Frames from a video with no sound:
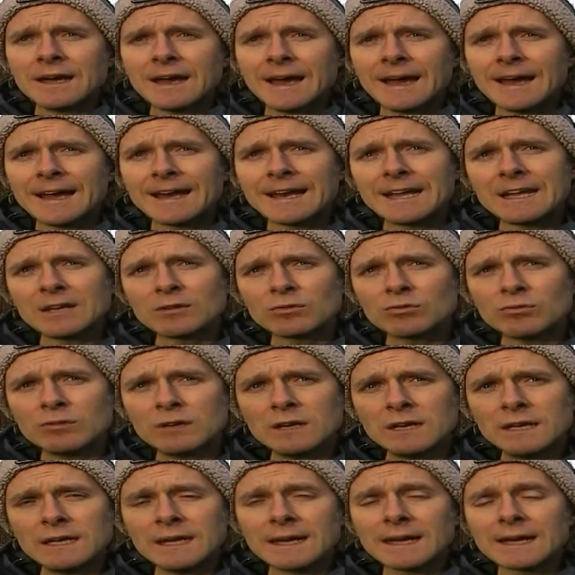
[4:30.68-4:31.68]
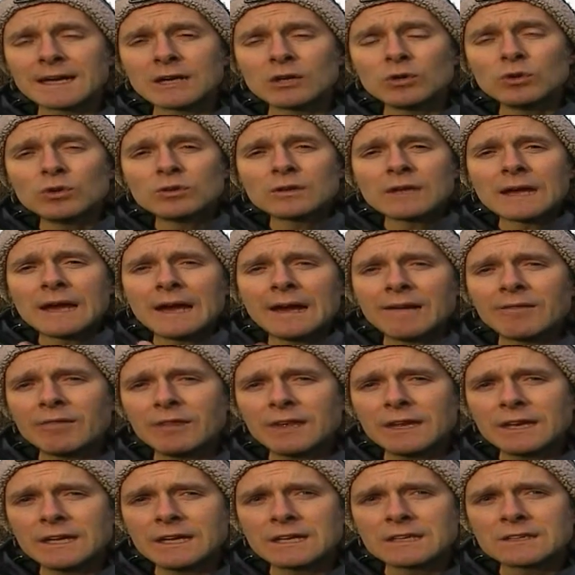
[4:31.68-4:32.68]
and it's really good to have
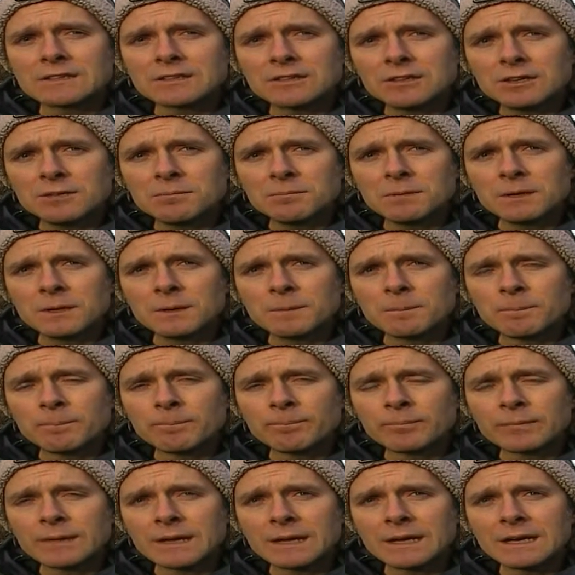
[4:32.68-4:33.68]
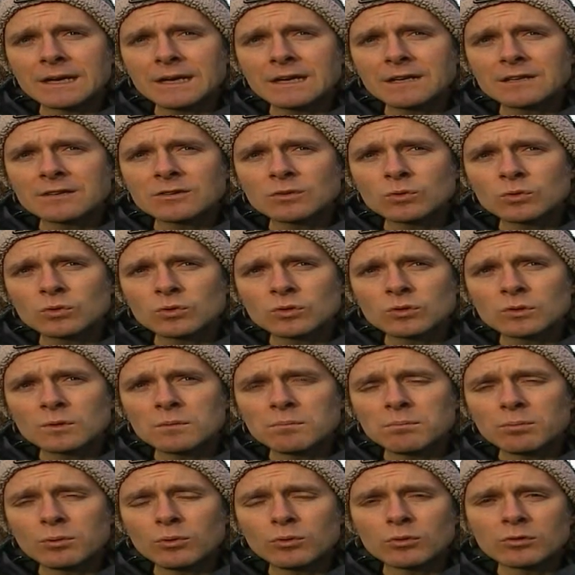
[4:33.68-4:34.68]
that excitement. And yet, it's also
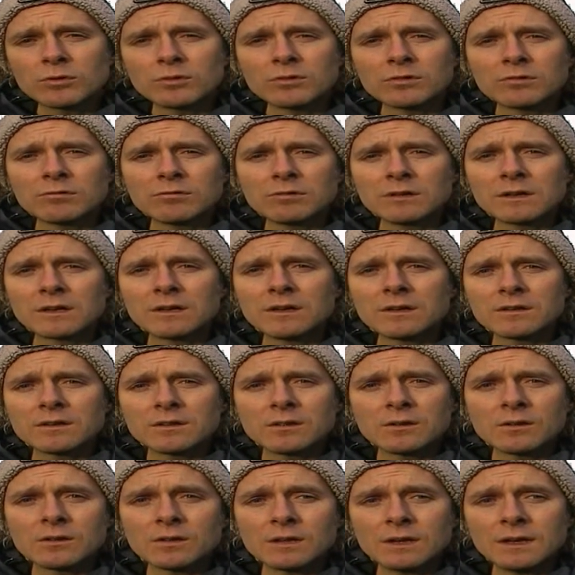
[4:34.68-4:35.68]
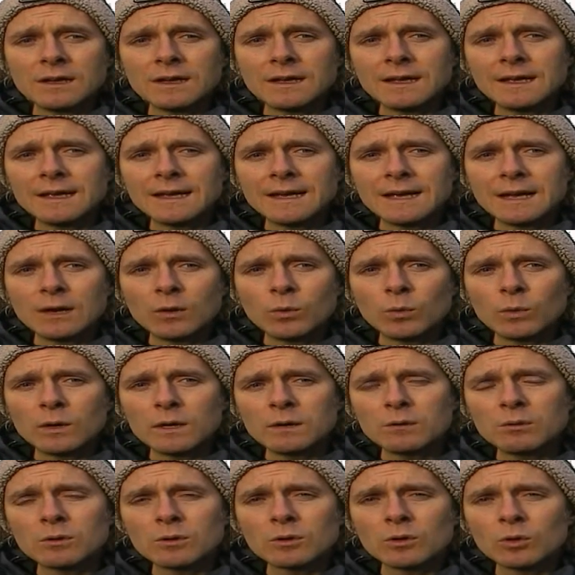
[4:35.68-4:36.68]
important to realize that we
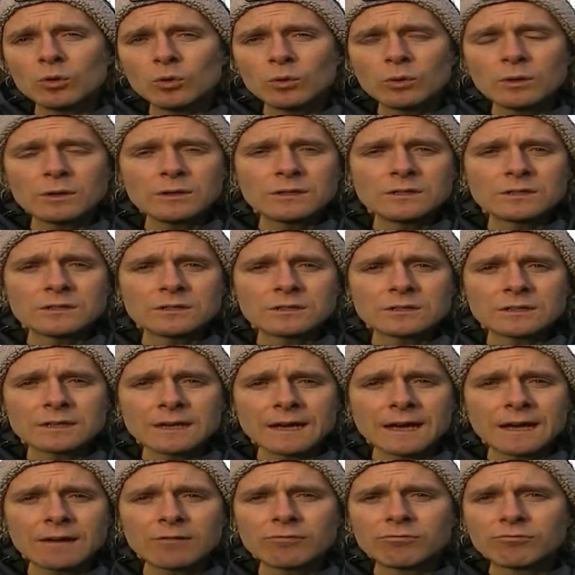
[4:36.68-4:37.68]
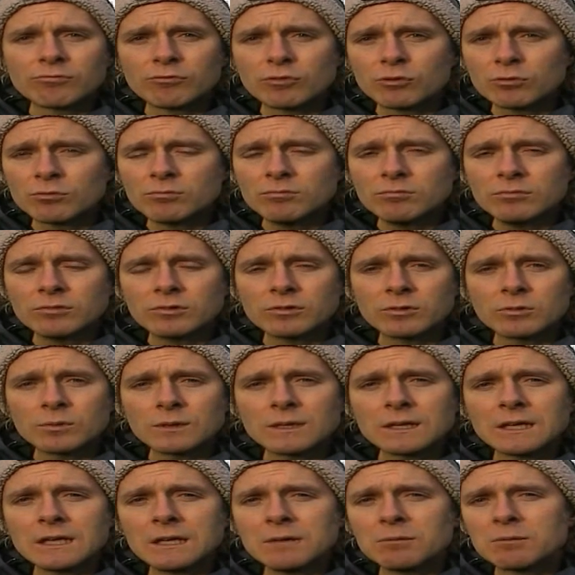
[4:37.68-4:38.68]
will always have rooms that we
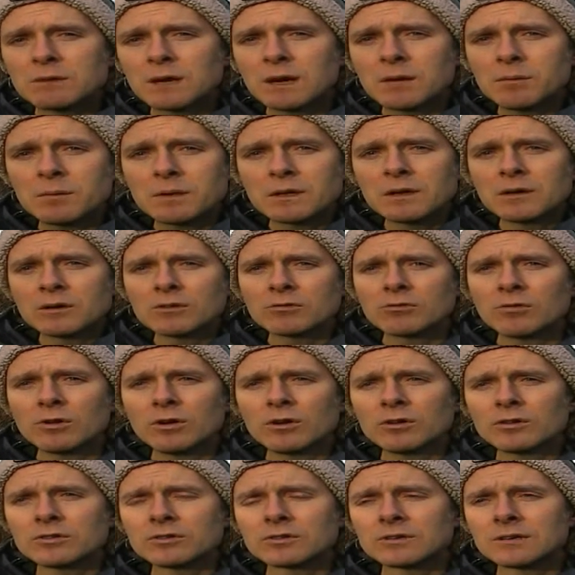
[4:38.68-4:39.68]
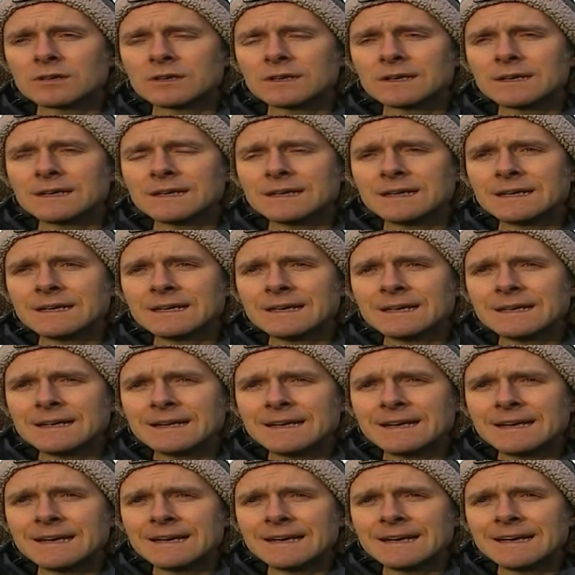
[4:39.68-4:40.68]
keep coming across.
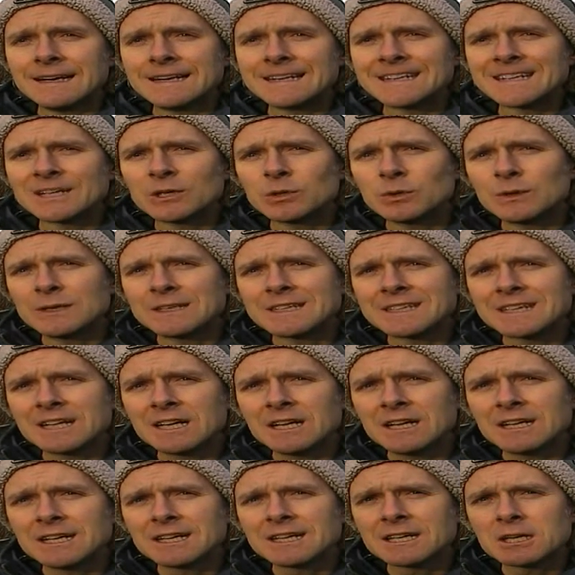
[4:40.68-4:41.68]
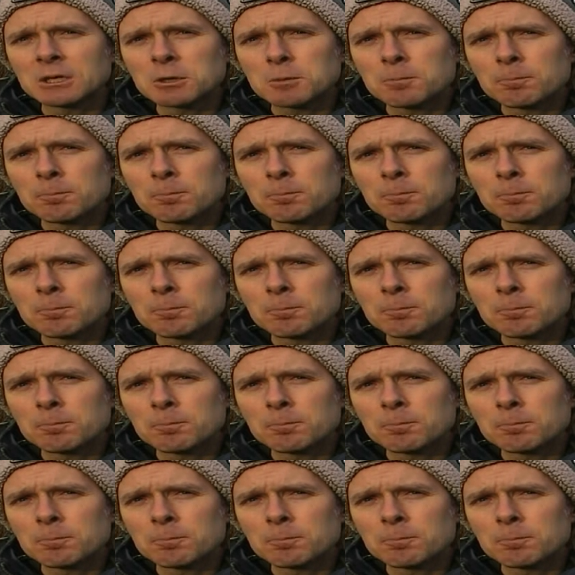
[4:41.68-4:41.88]
So it's like